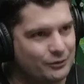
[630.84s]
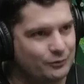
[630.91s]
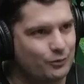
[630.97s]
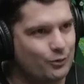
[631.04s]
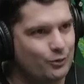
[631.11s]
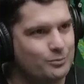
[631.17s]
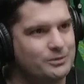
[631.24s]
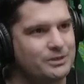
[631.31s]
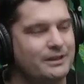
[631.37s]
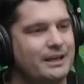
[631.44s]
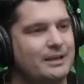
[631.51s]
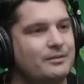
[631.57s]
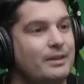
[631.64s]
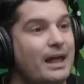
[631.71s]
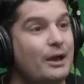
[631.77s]
the rooms, and
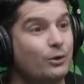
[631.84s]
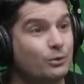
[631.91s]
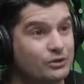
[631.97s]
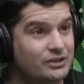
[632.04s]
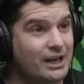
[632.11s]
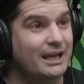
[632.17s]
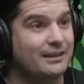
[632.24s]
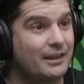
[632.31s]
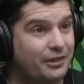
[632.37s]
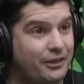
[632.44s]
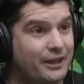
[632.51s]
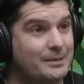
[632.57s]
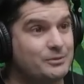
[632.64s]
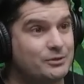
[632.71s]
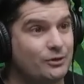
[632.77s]
then they all sang the
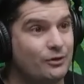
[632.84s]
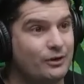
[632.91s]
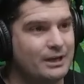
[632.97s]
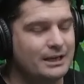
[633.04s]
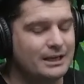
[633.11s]
theme song